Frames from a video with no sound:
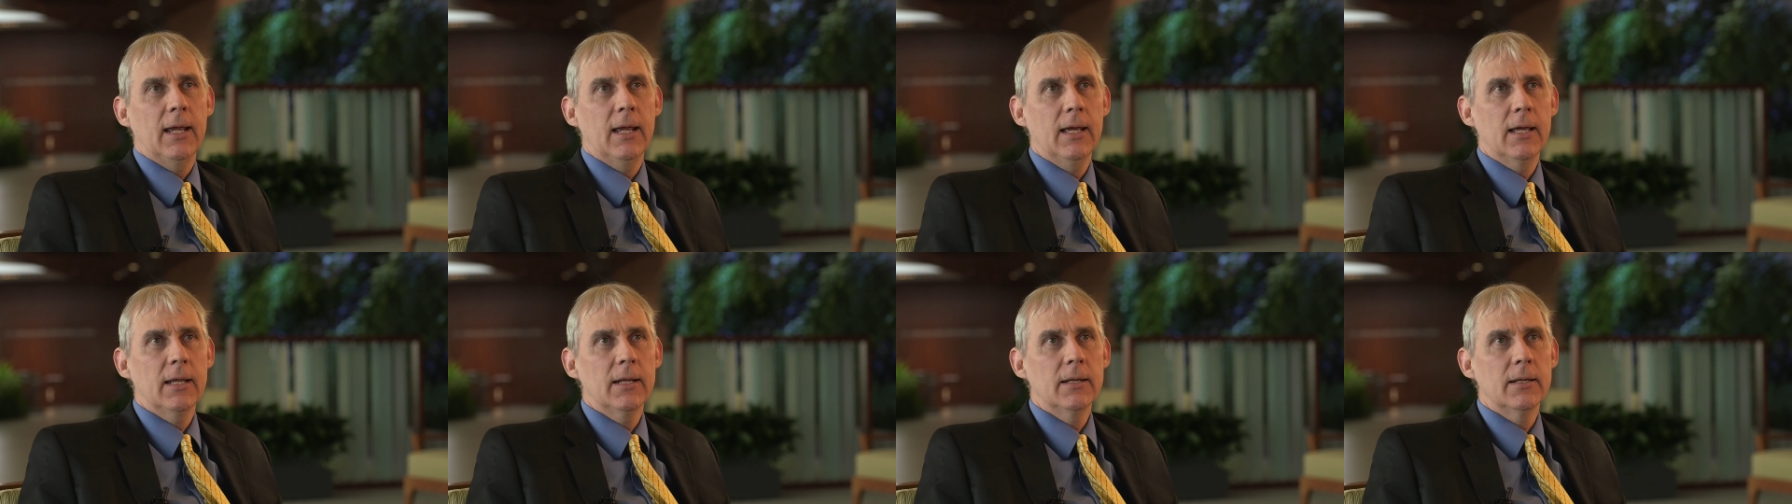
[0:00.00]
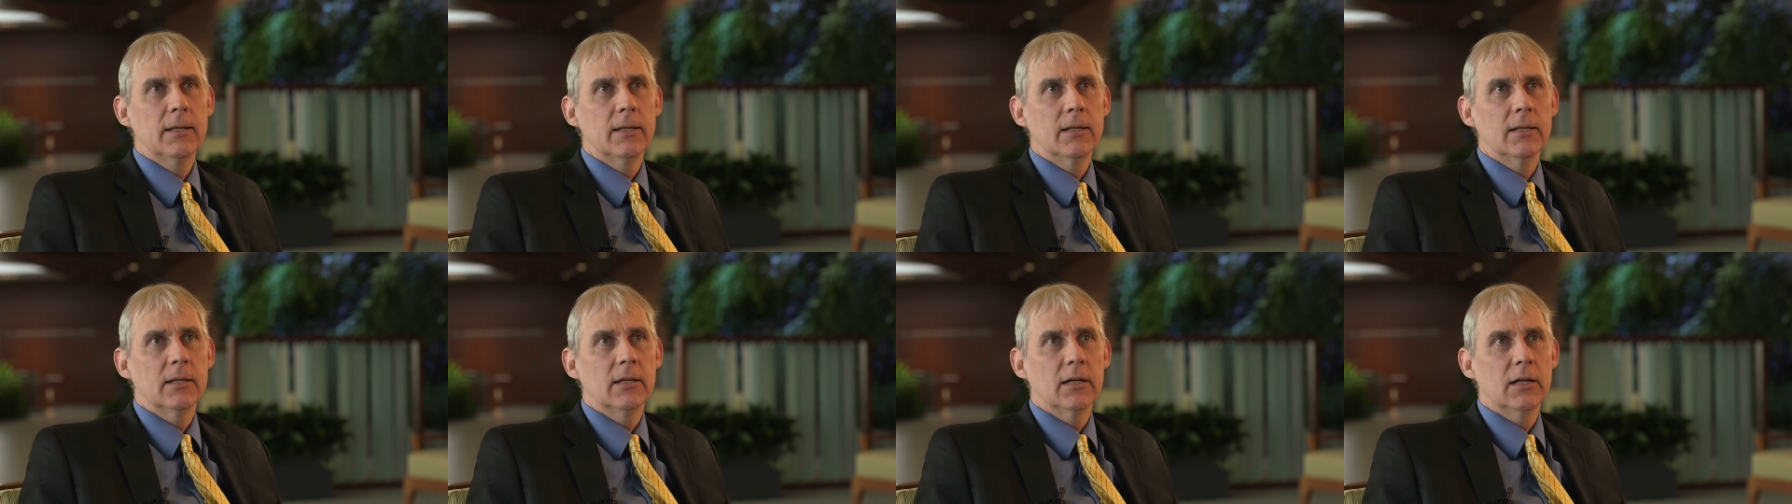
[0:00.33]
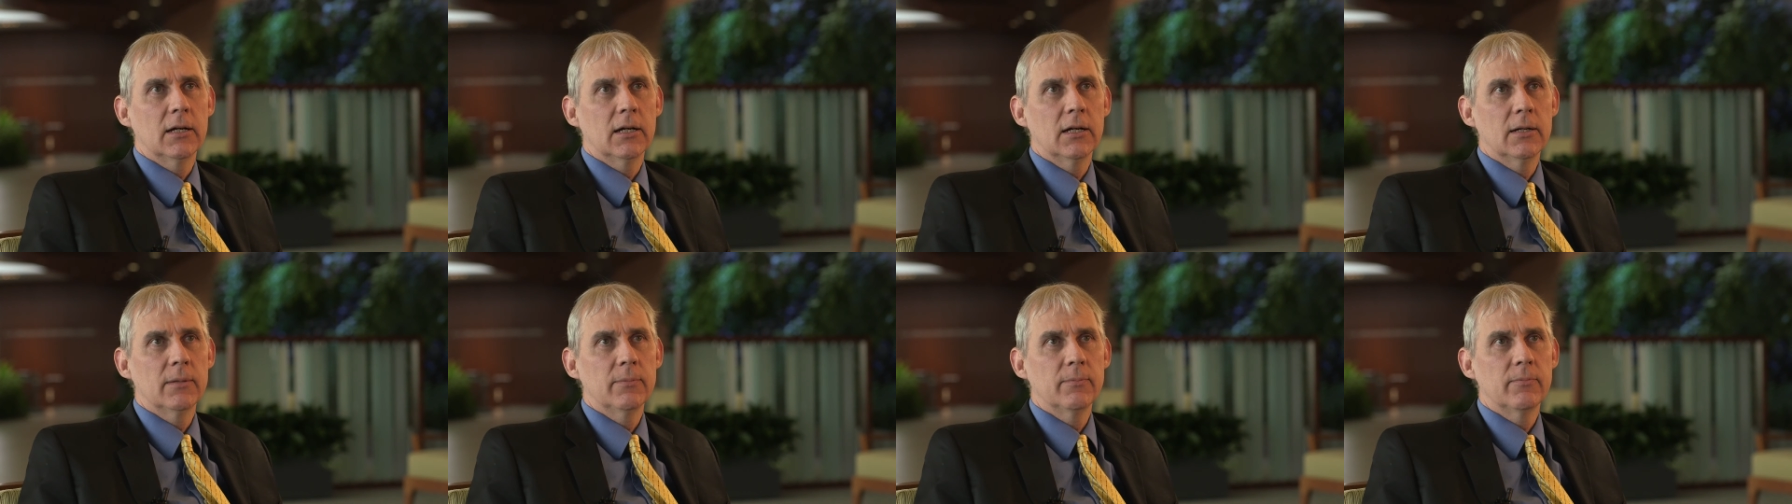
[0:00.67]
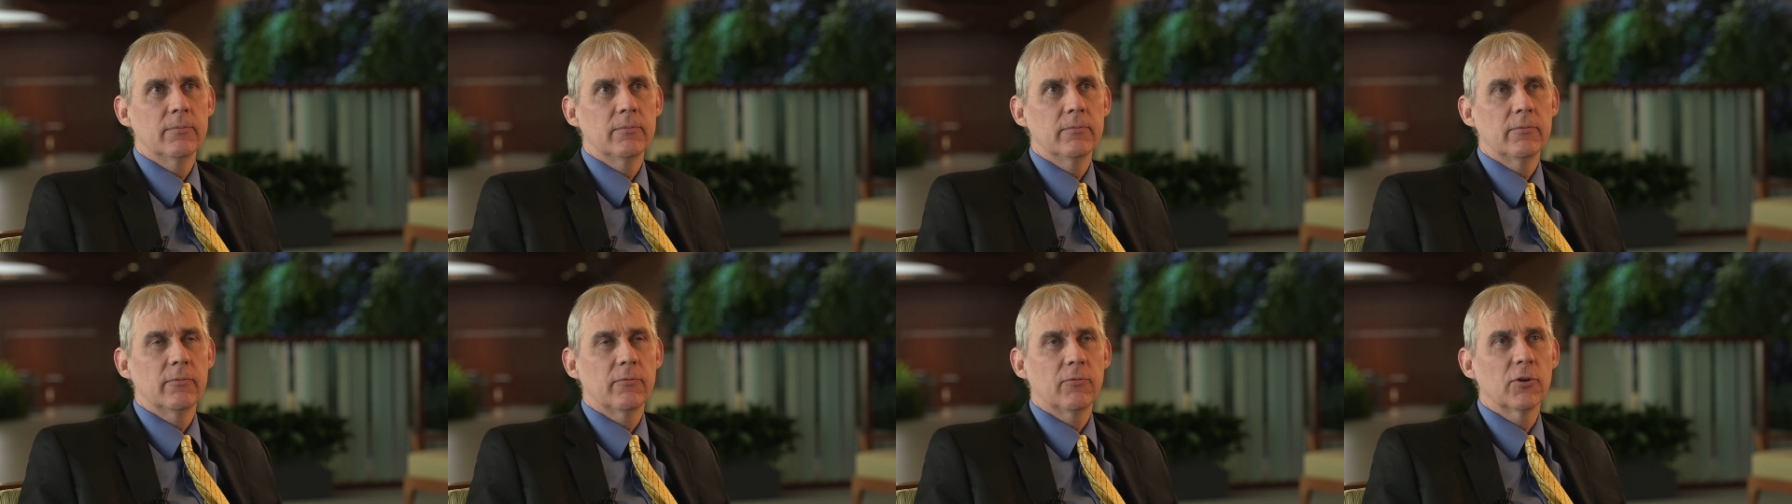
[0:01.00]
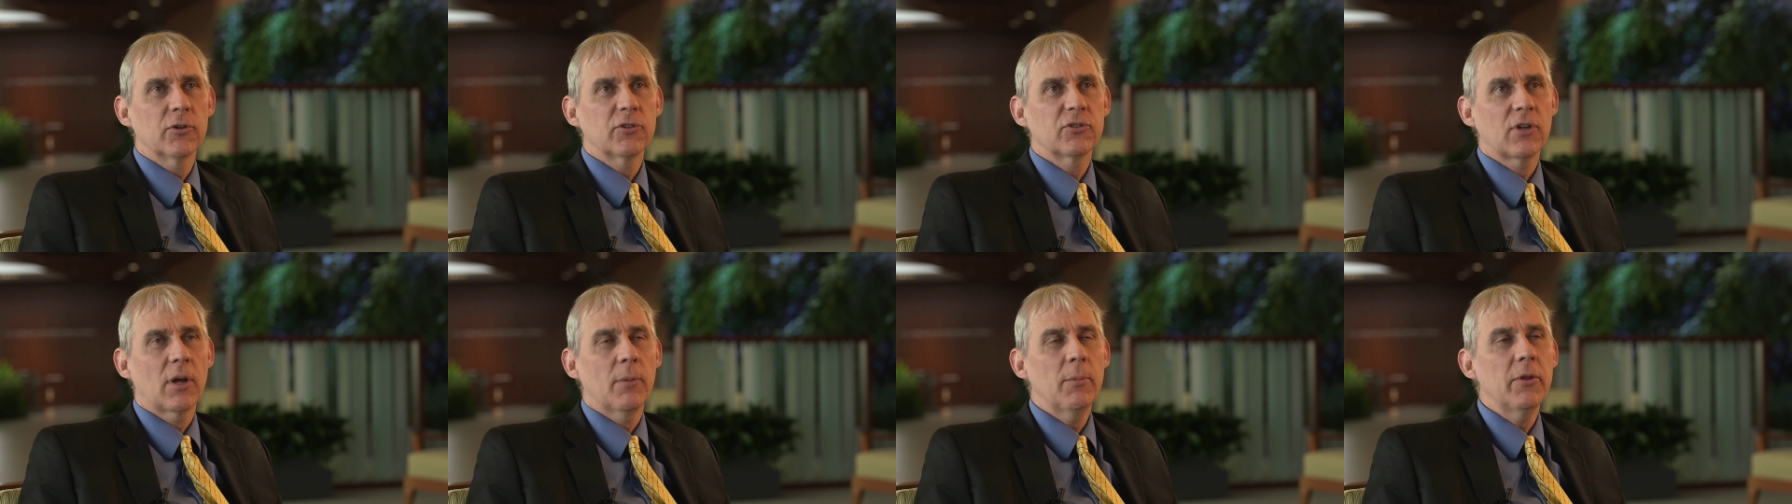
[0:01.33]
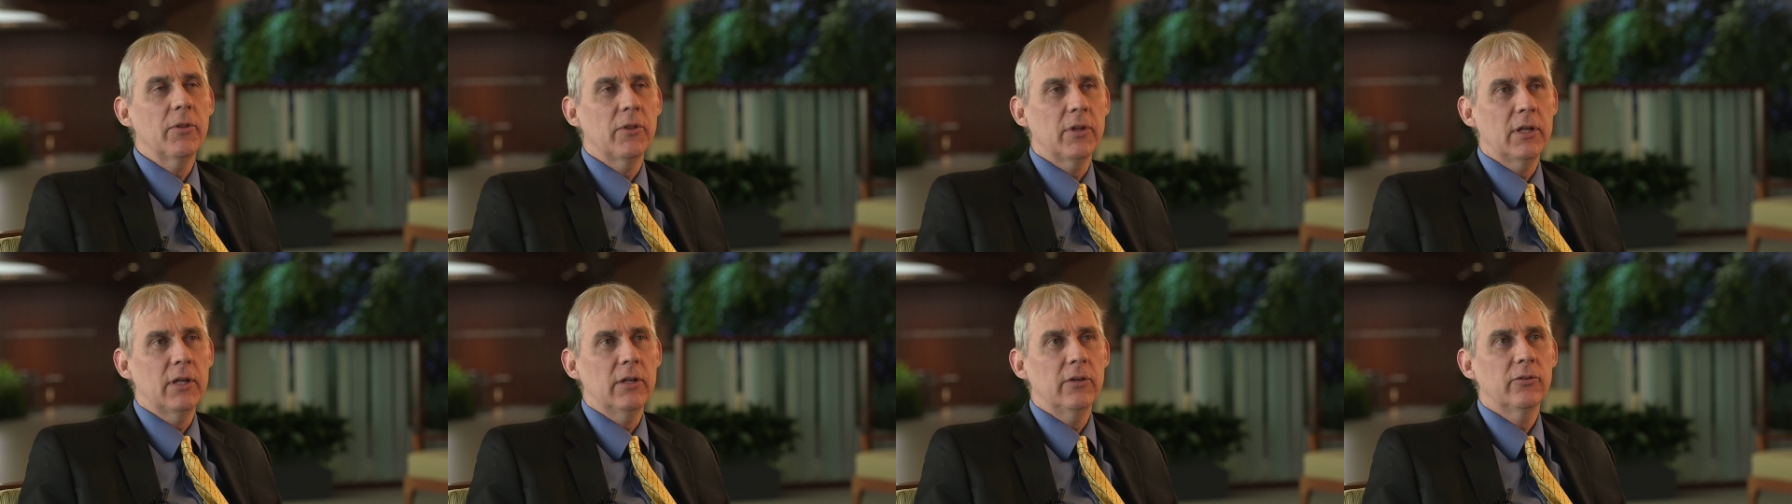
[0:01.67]
And um, for some
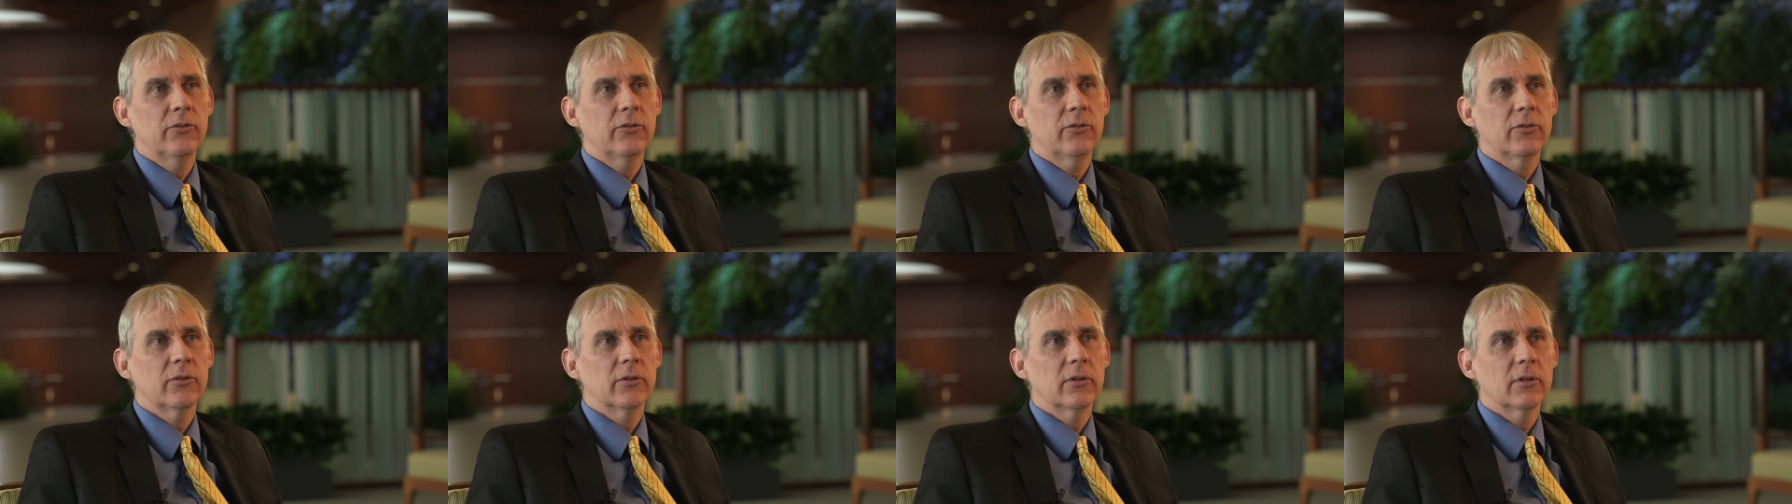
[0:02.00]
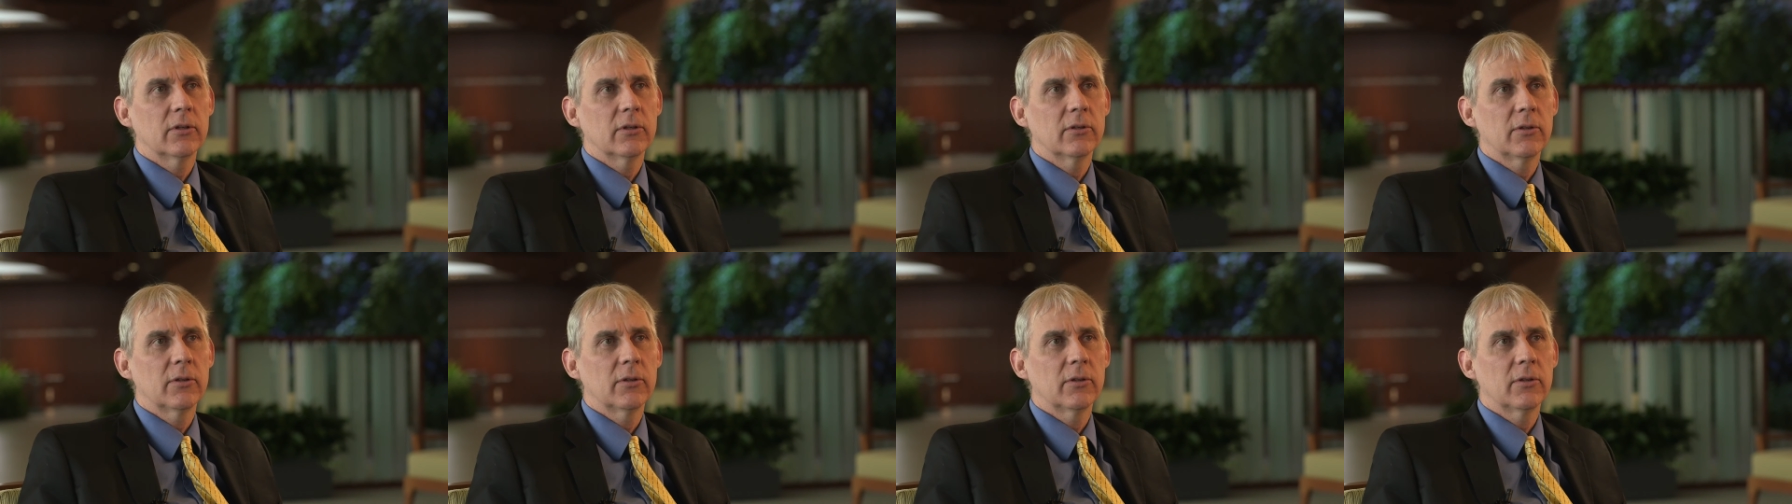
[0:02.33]
of these,